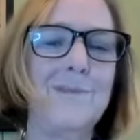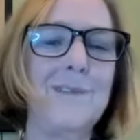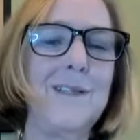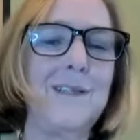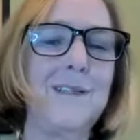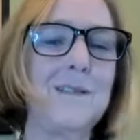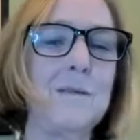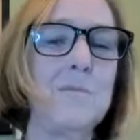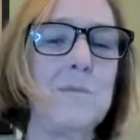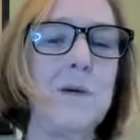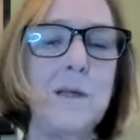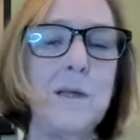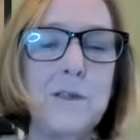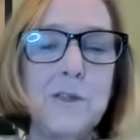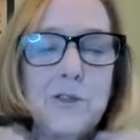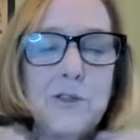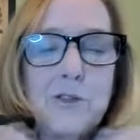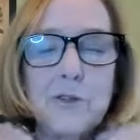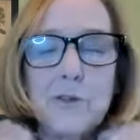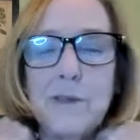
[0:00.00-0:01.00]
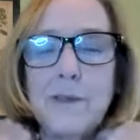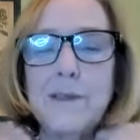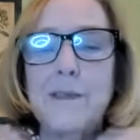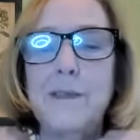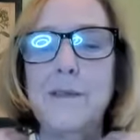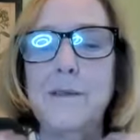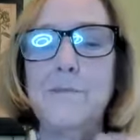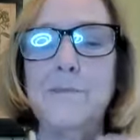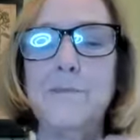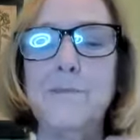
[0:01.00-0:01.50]
It's a monster,
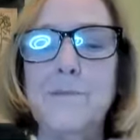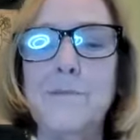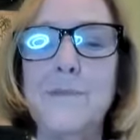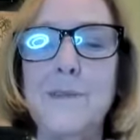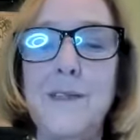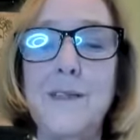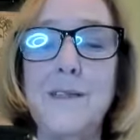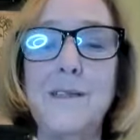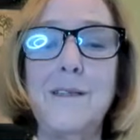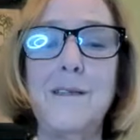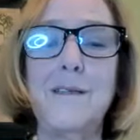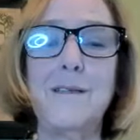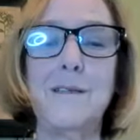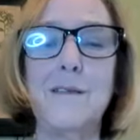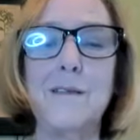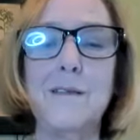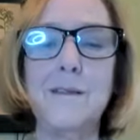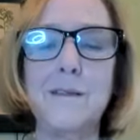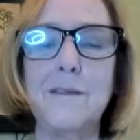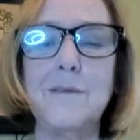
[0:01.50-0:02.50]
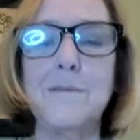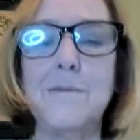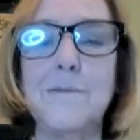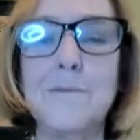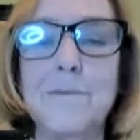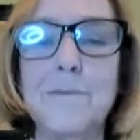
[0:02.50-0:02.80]
isn't it? Isn't it?